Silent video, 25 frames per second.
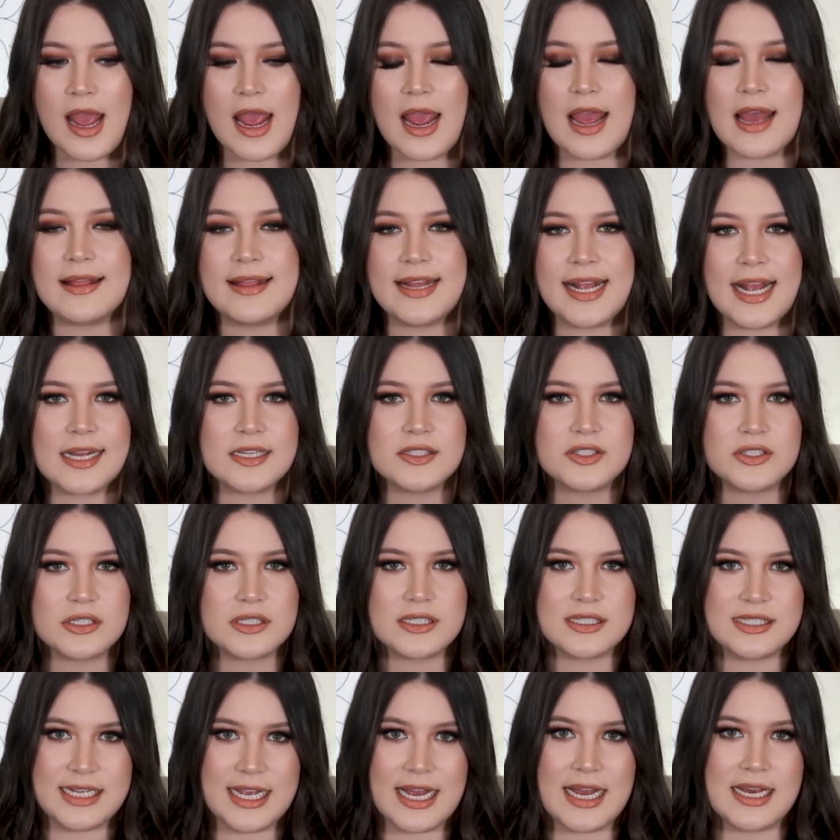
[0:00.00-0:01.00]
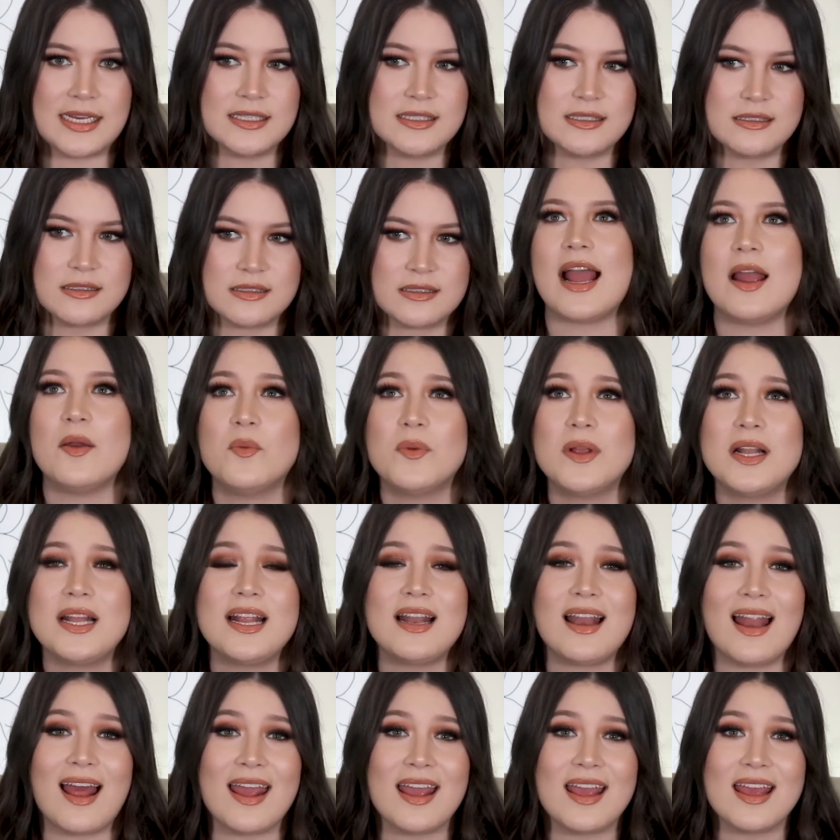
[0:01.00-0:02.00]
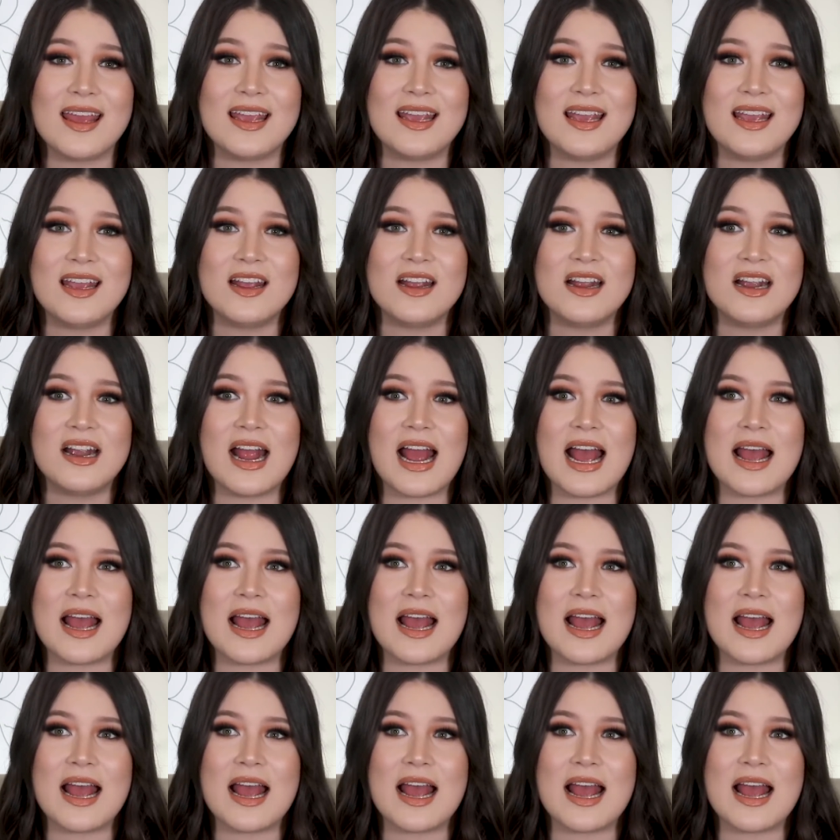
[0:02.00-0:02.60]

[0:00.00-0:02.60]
And the answer is yes. I really like it here.